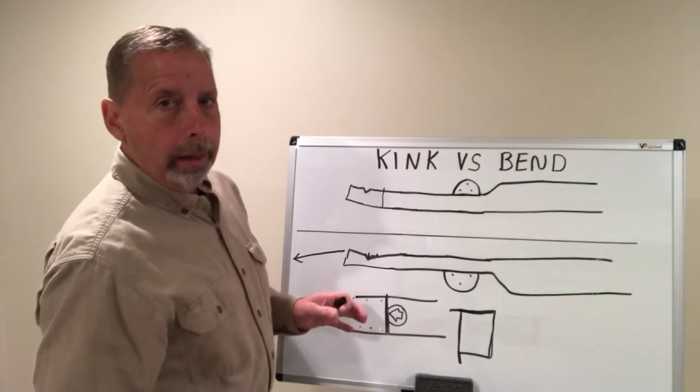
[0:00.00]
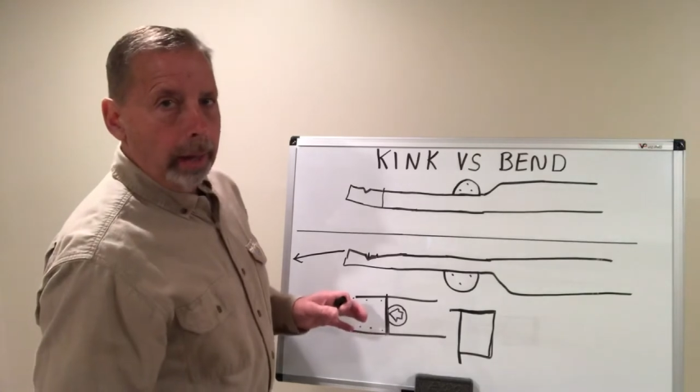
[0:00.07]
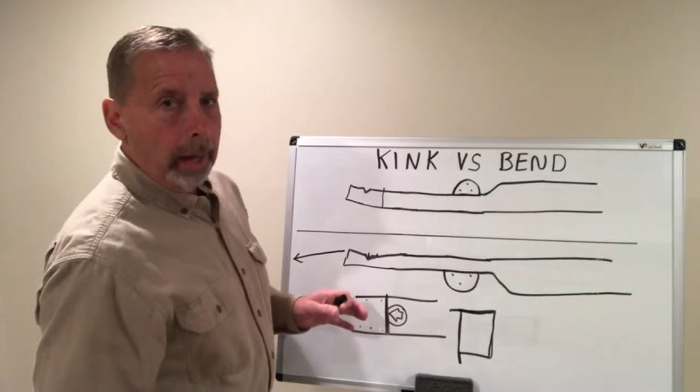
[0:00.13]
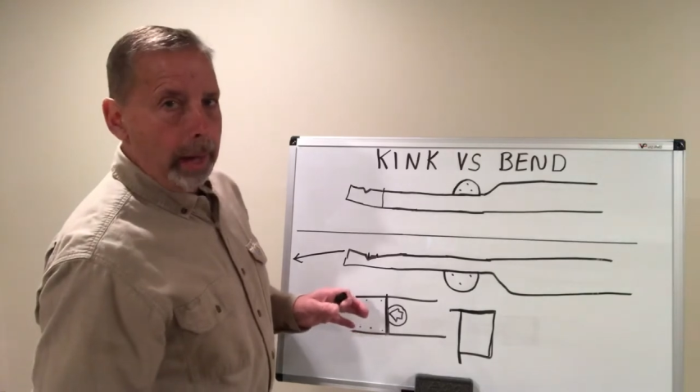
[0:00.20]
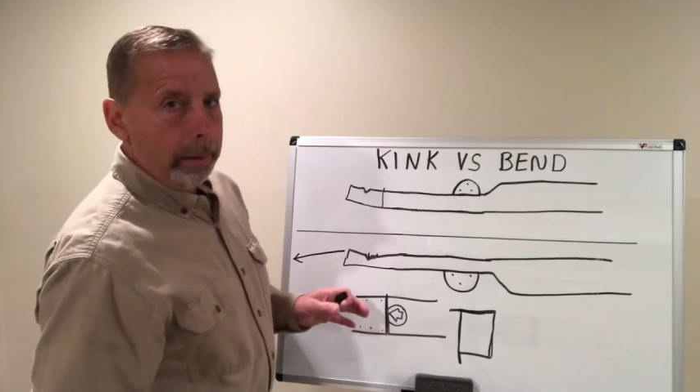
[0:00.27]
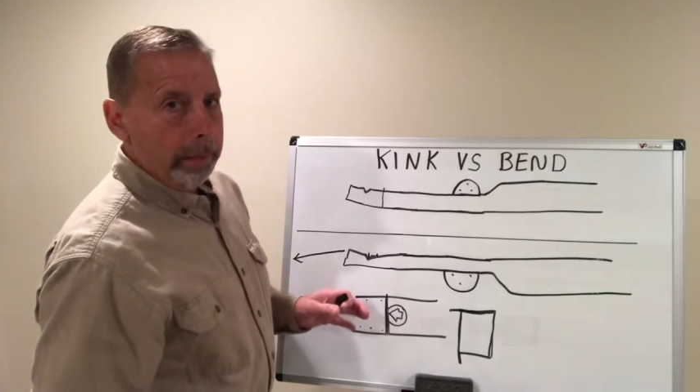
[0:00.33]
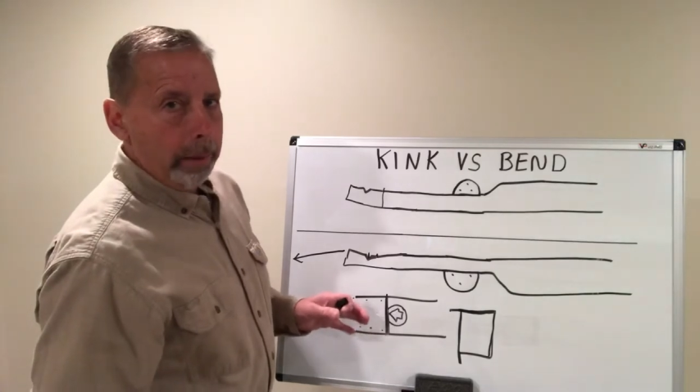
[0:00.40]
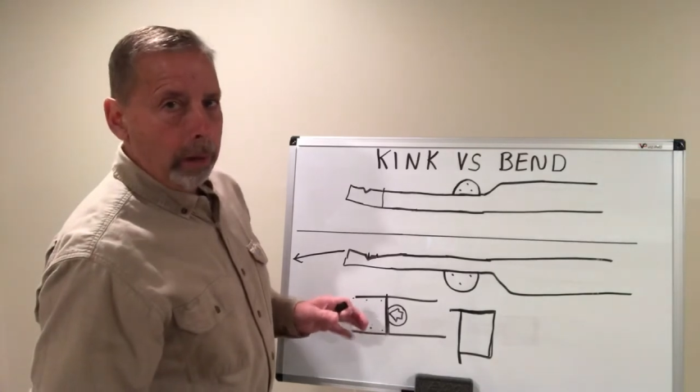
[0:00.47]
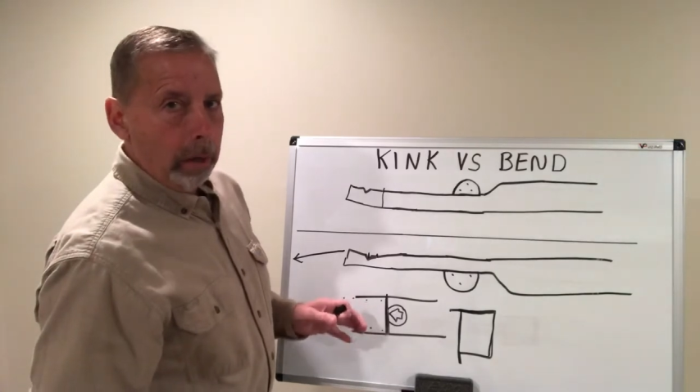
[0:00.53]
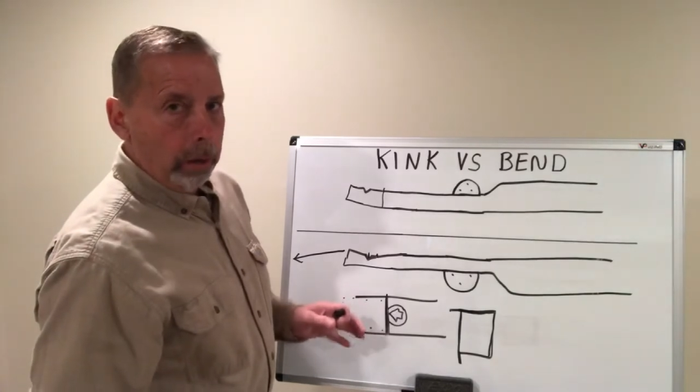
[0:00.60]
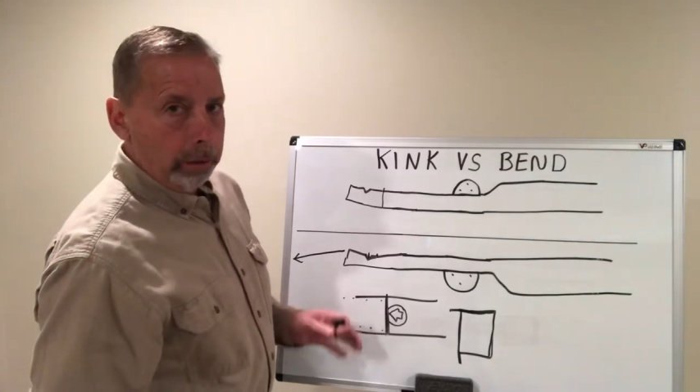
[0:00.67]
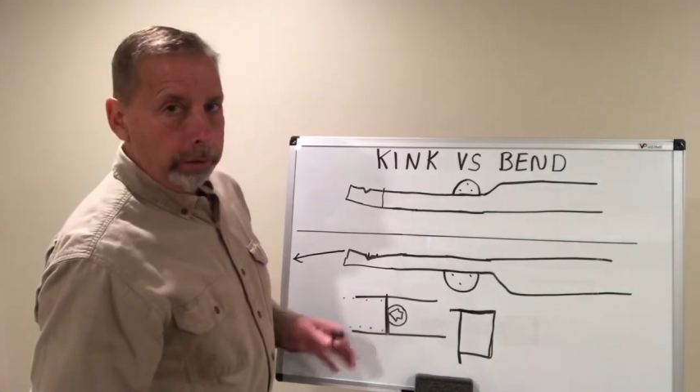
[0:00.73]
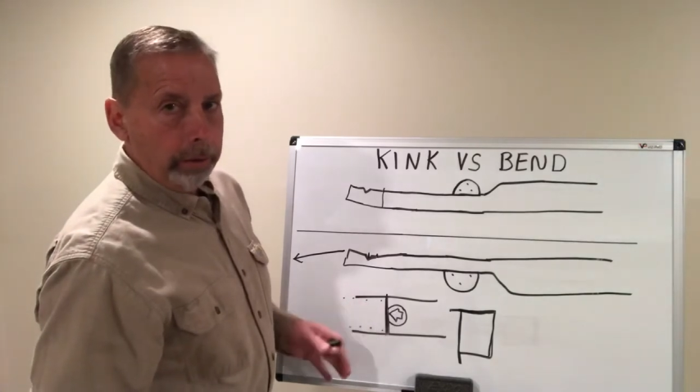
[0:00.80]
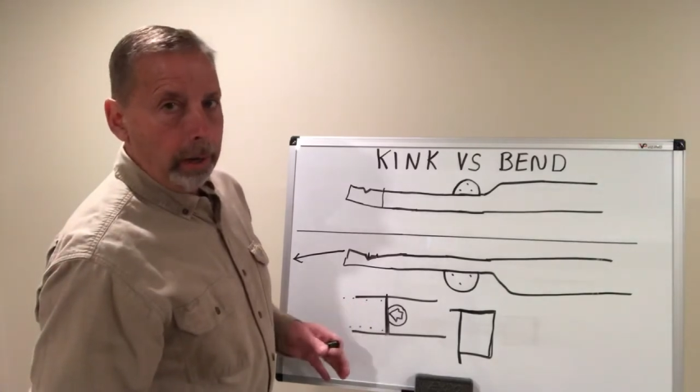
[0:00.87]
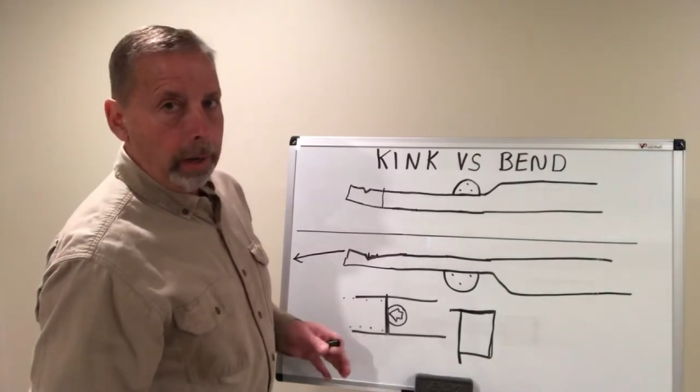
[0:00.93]
a lot of them are
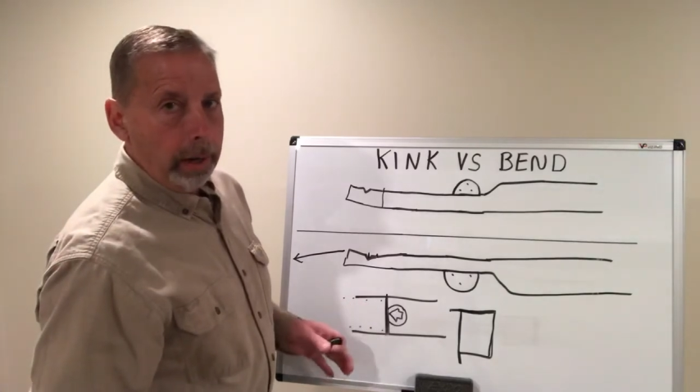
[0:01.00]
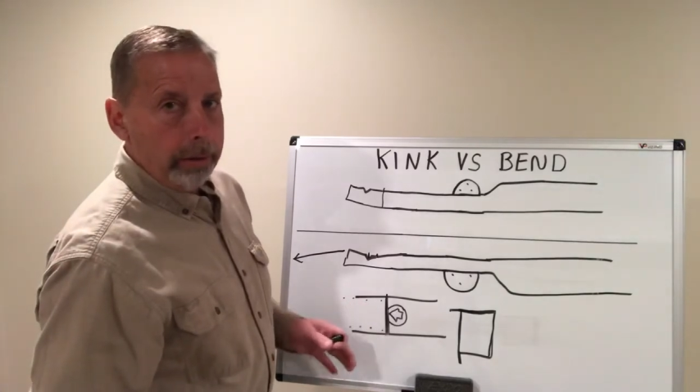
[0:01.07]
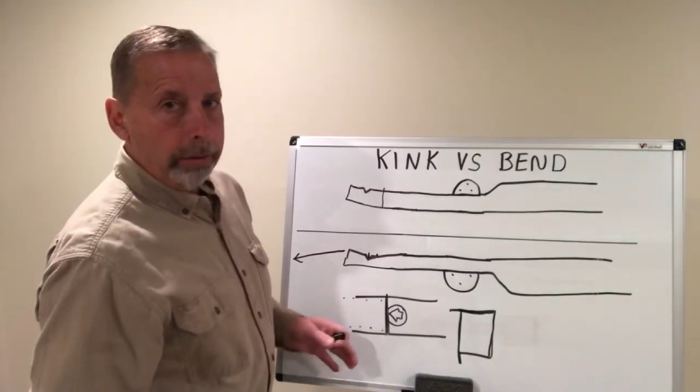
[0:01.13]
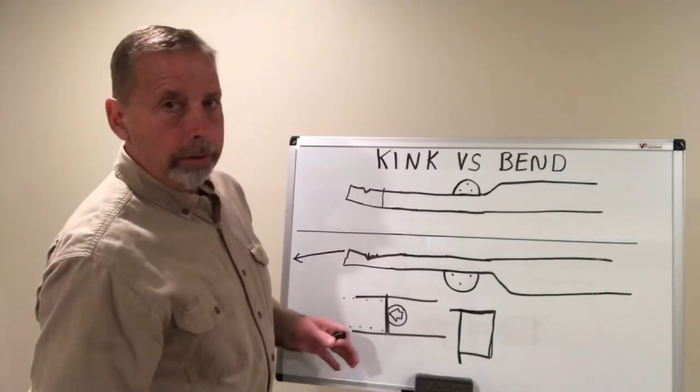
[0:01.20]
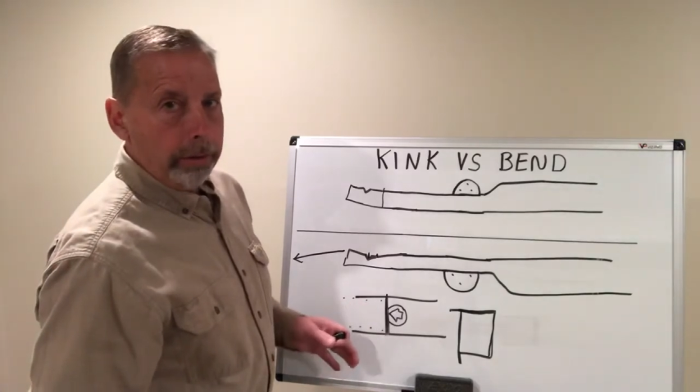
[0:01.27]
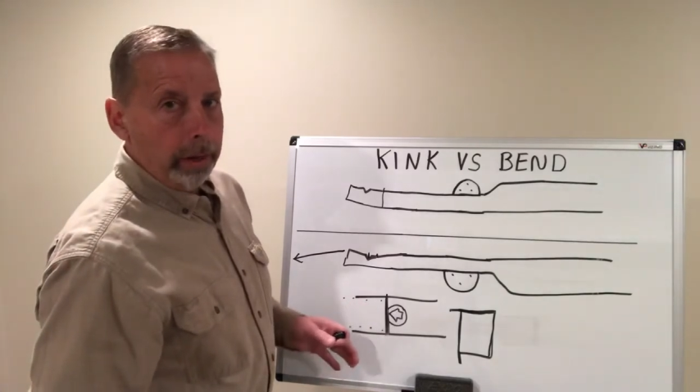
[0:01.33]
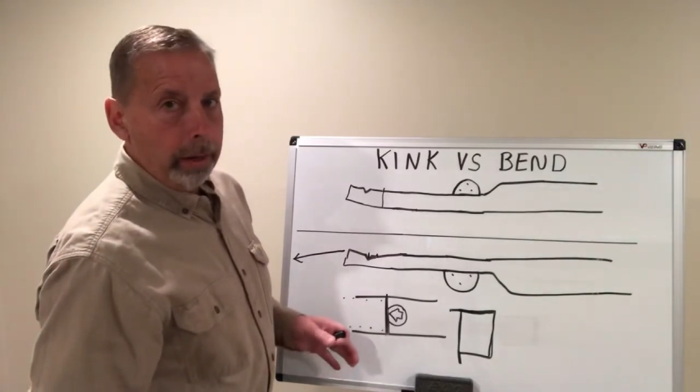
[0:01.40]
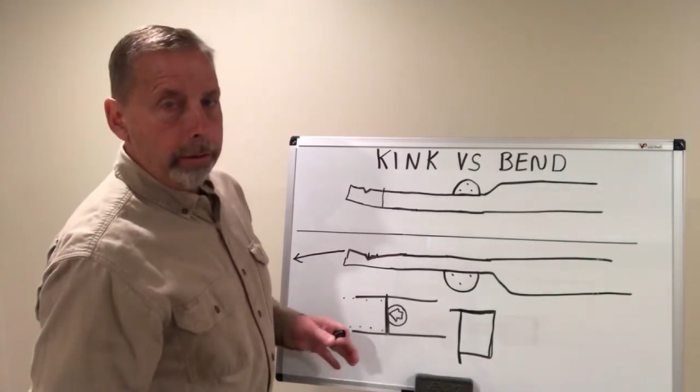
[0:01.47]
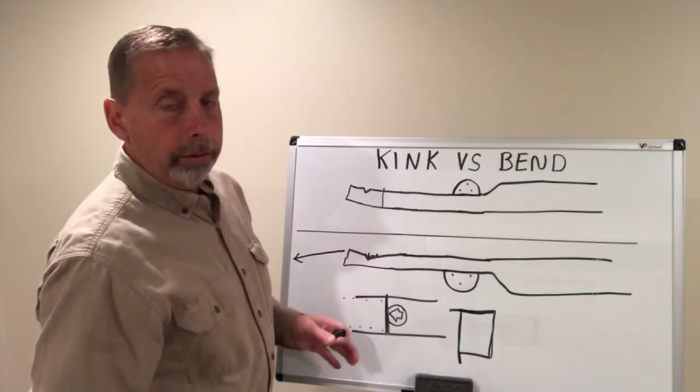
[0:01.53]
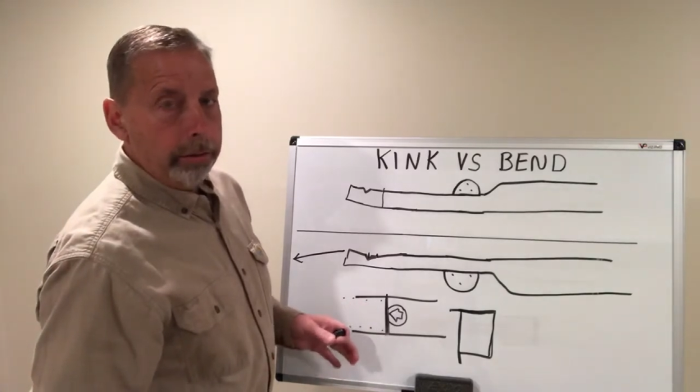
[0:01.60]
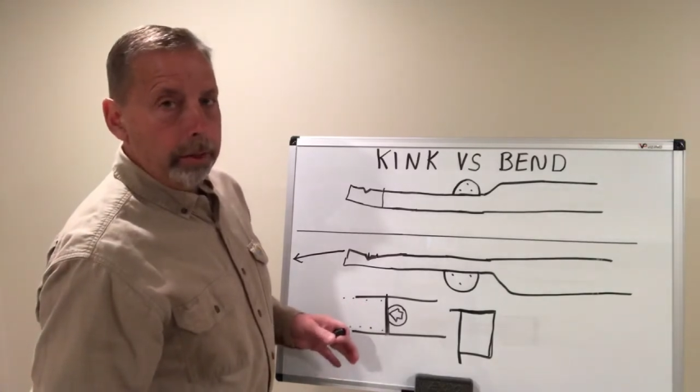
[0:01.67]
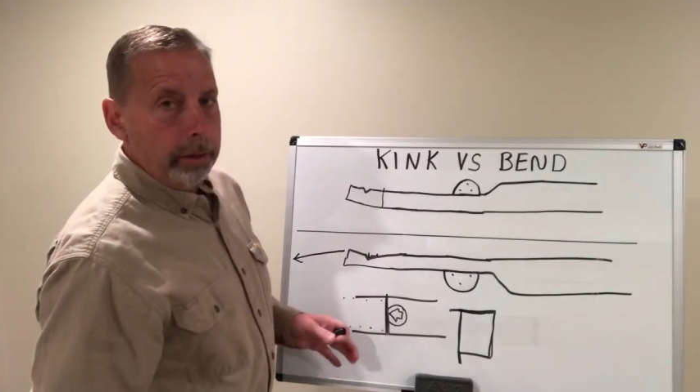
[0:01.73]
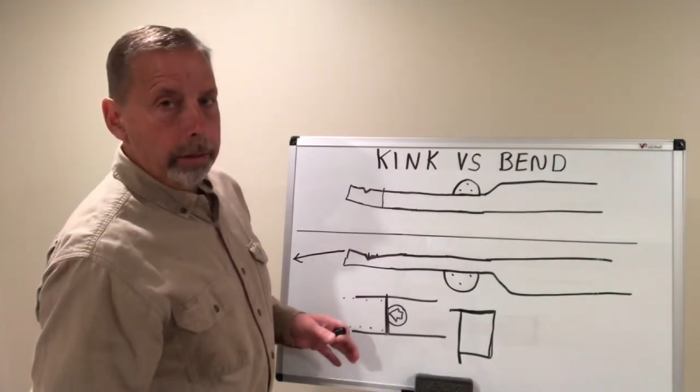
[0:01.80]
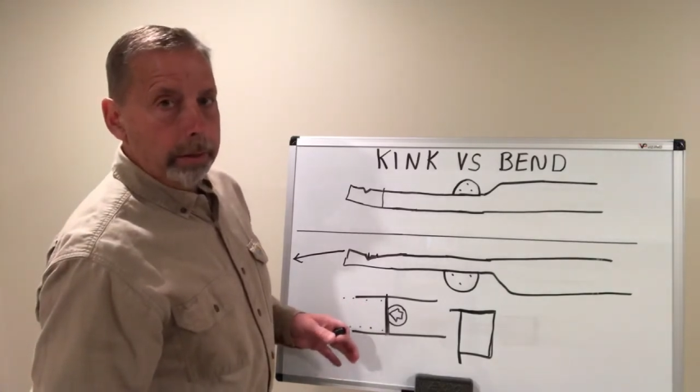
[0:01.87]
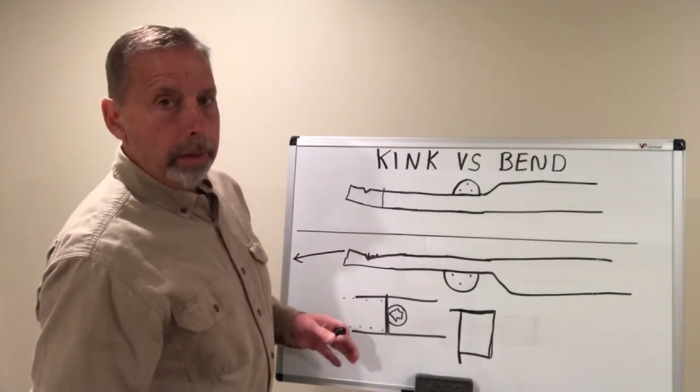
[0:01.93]
ultra high strength
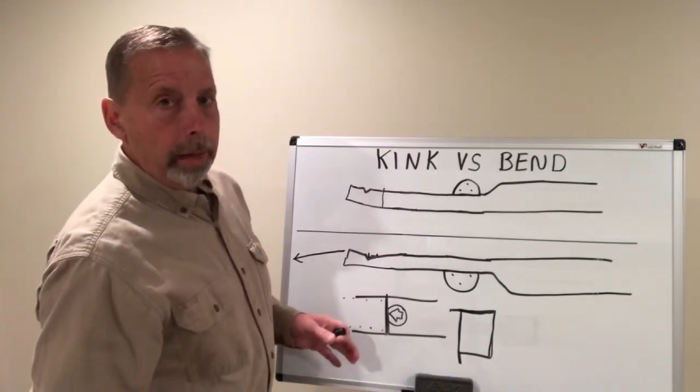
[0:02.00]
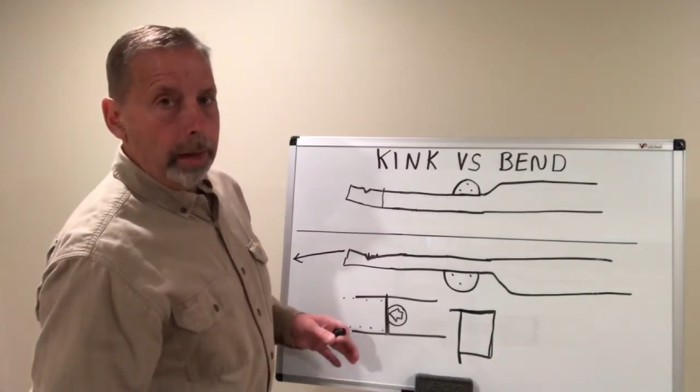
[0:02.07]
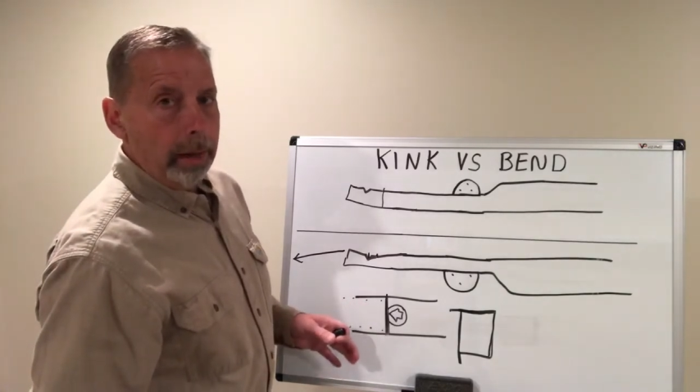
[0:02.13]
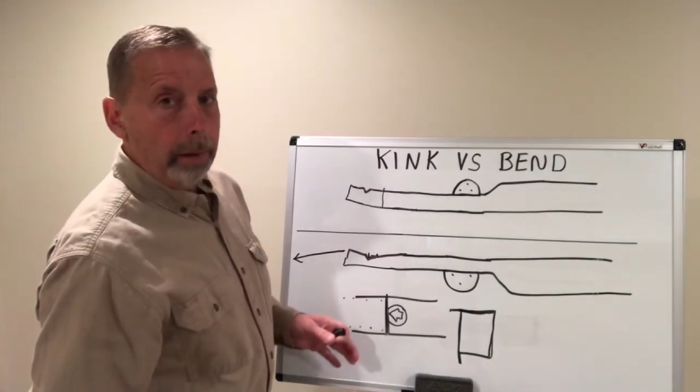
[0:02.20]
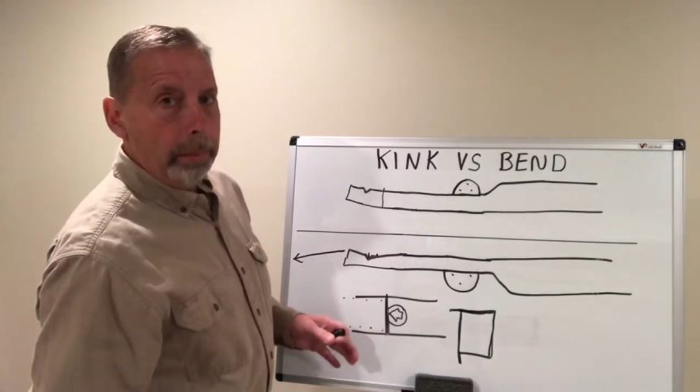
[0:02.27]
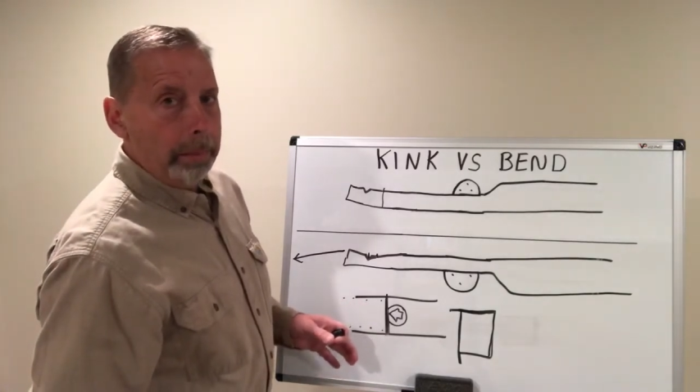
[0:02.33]
steel now.